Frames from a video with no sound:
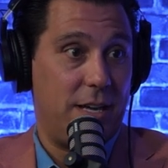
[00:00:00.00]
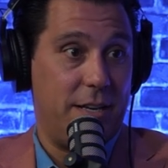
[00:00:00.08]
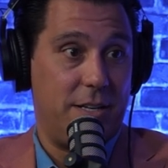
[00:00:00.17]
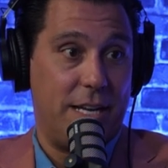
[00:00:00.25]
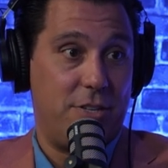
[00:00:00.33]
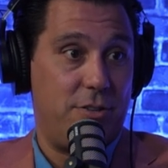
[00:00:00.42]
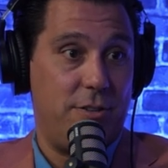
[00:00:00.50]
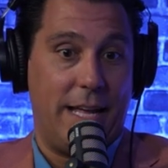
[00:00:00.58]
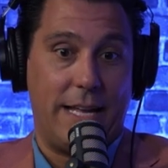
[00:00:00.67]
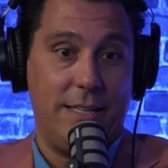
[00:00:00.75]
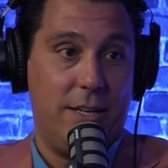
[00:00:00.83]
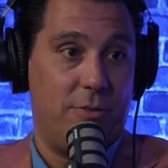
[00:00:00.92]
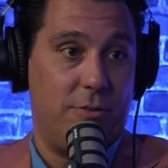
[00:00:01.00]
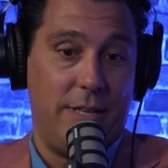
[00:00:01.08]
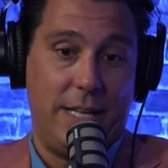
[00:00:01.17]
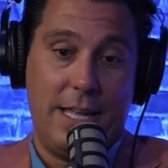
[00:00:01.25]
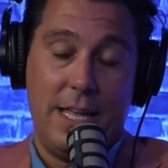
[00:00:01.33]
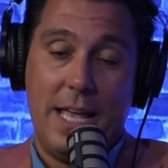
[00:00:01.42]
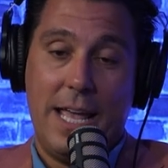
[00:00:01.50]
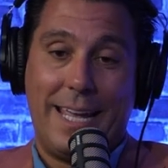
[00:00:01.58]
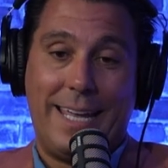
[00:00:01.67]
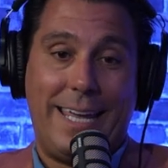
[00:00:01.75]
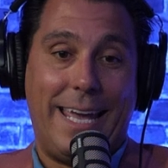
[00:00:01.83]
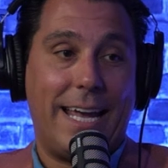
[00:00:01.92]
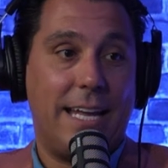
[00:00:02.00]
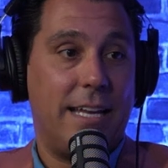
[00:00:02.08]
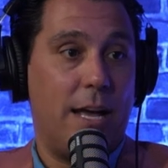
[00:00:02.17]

I'd get like literally kicked